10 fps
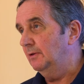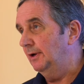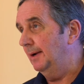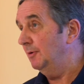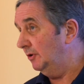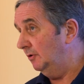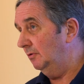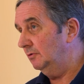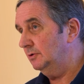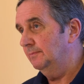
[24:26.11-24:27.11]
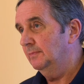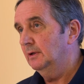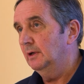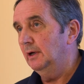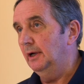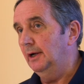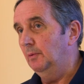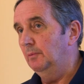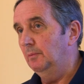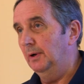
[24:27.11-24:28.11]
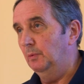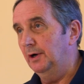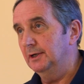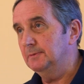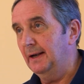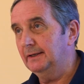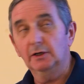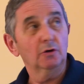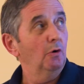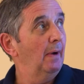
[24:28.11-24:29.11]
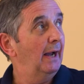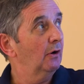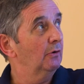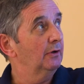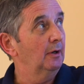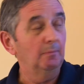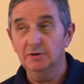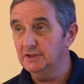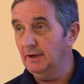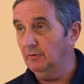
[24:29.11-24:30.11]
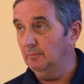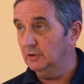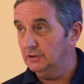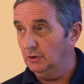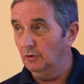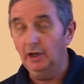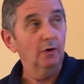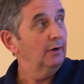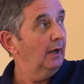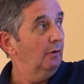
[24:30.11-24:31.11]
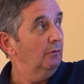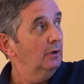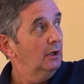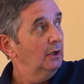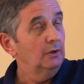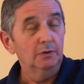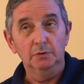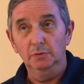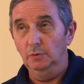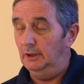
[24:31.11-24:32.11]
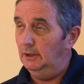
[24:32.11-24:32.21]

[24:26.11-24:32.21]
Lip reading: diamond drill holes, but we're expecting to go back onto number 7 because it only got down to